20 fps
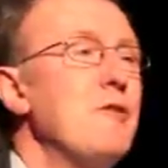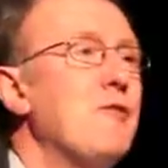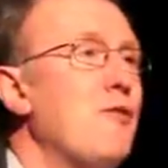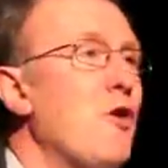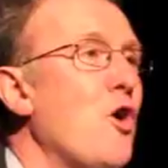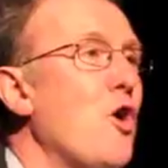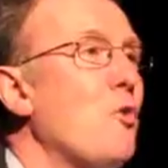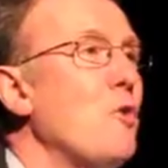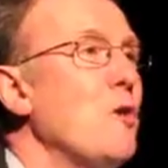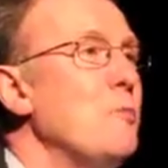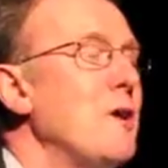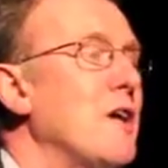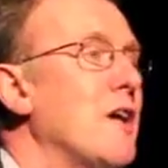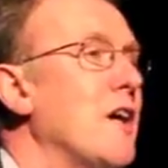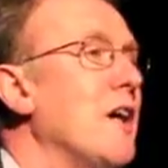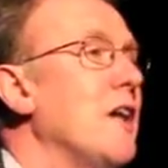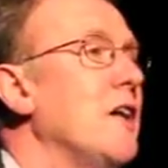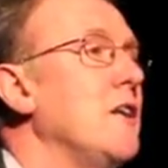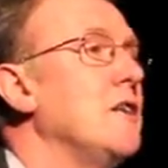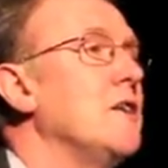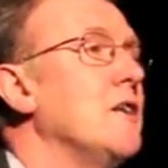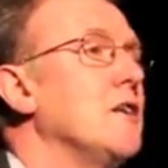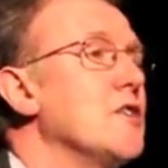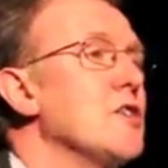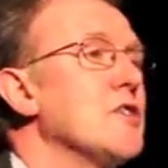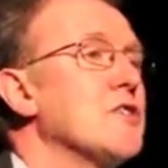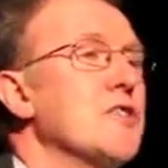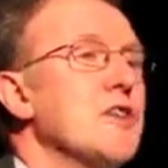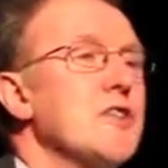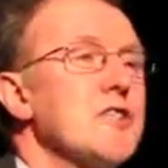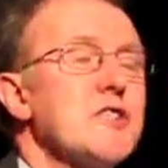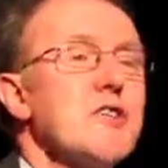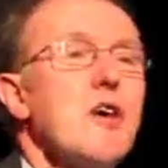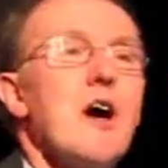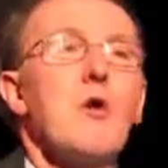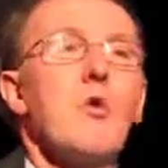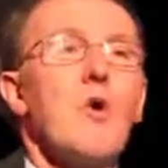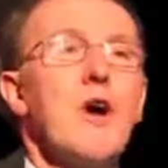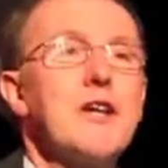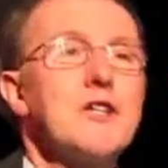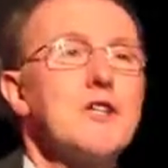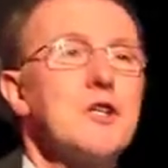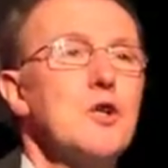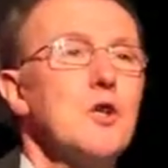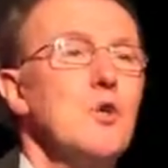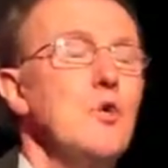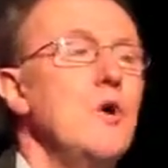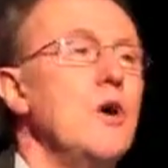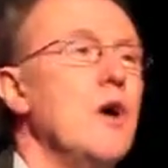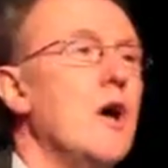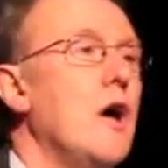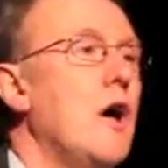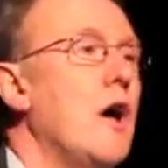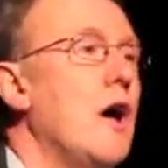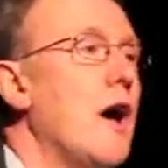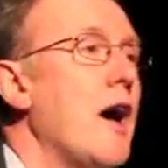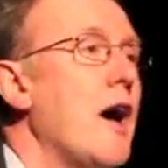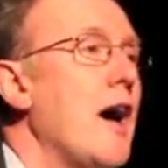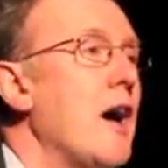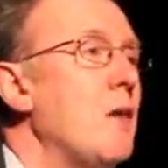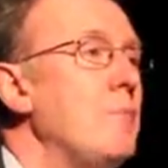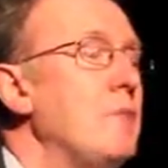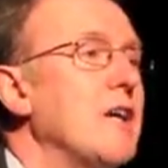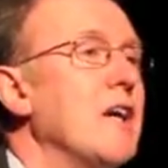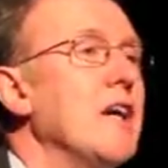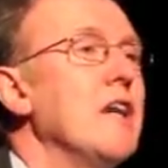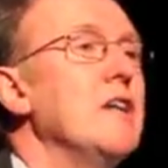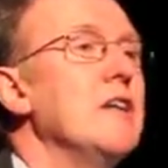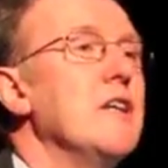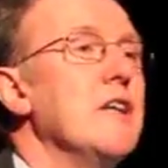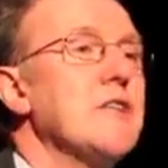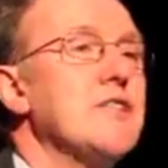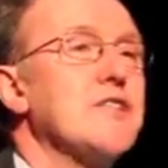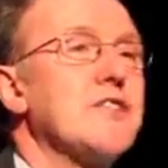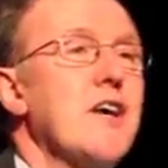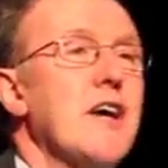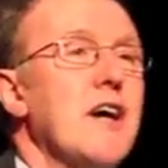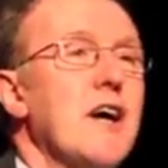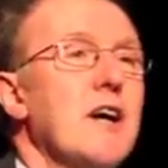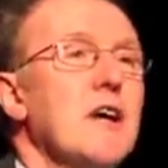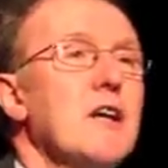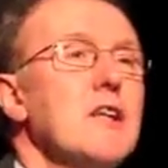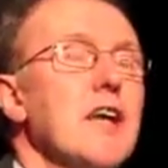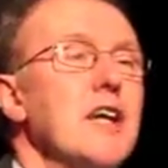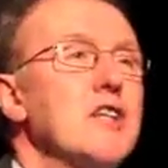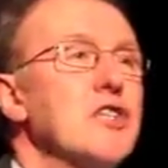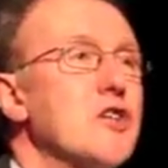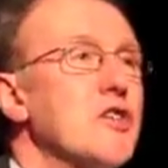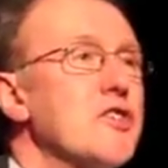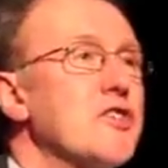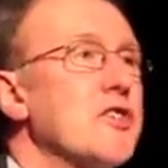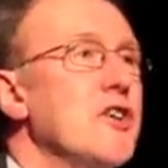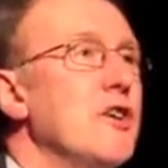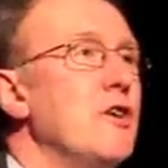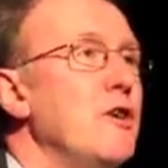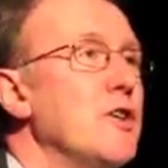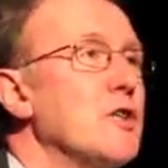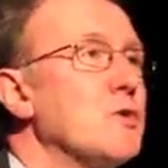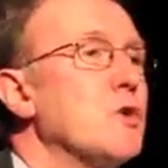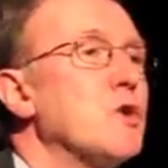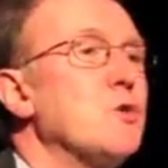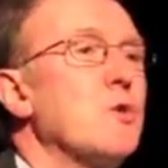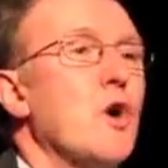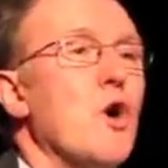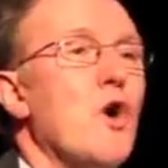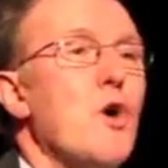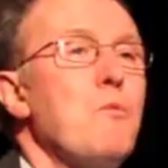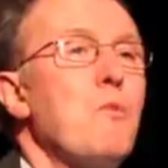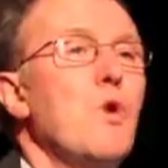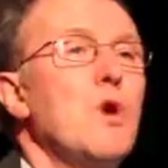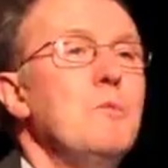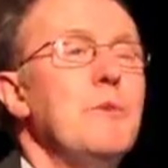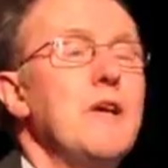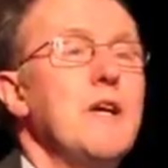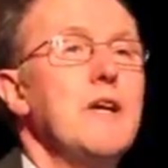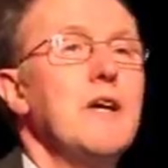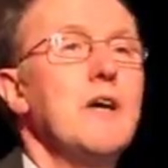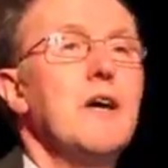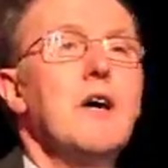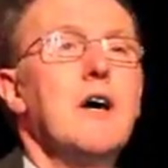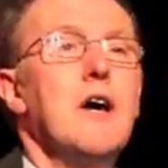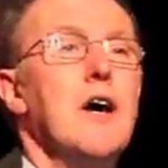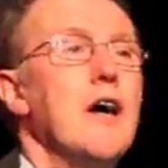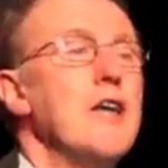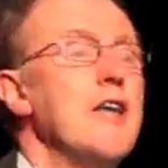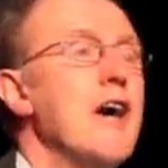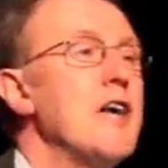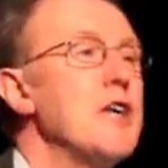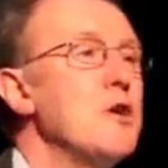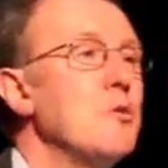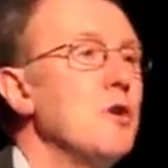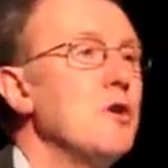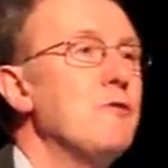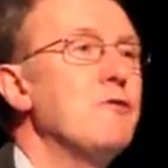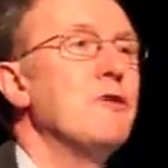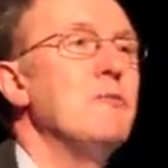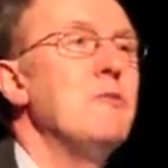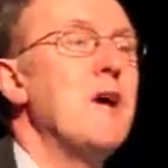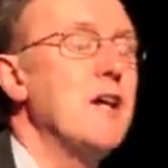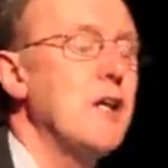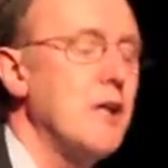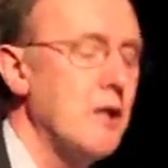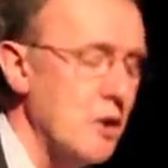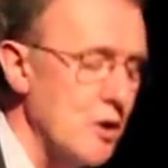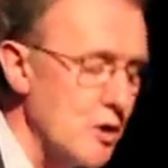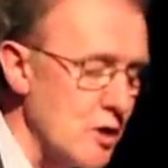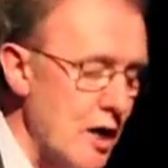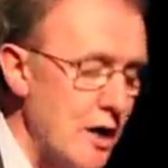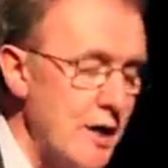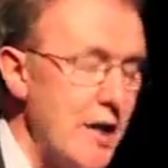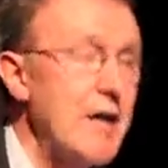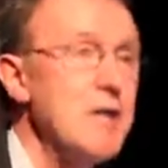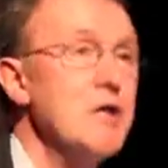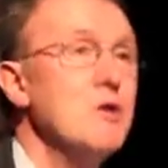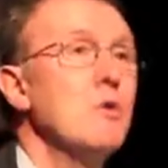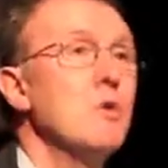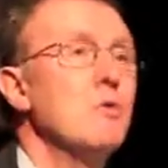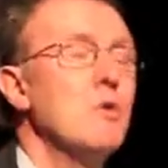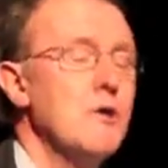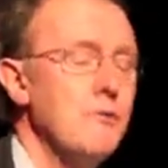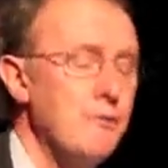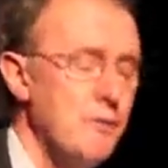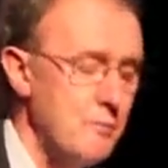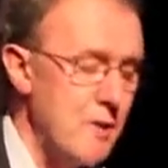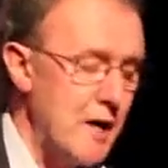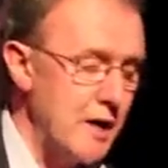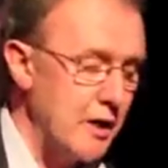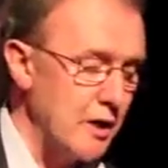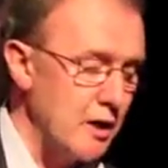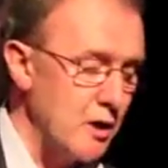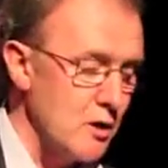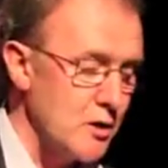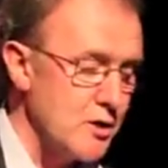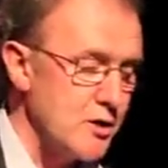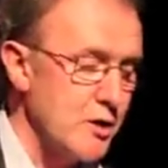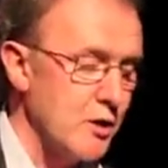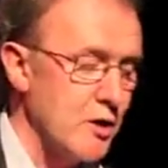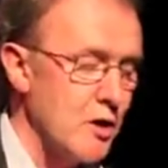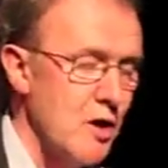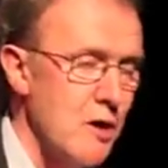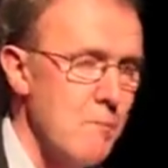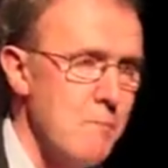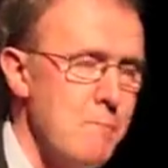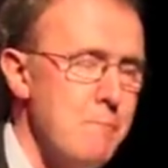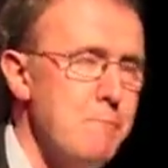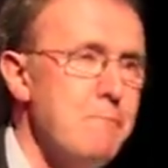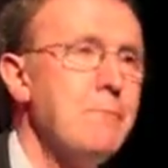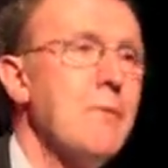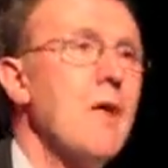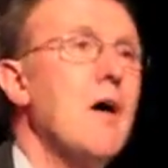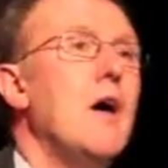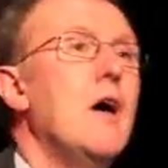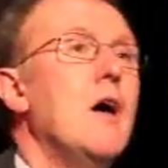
before we begin, just as a way to begin this lecture series, which we hope will be an annual one for many years to come.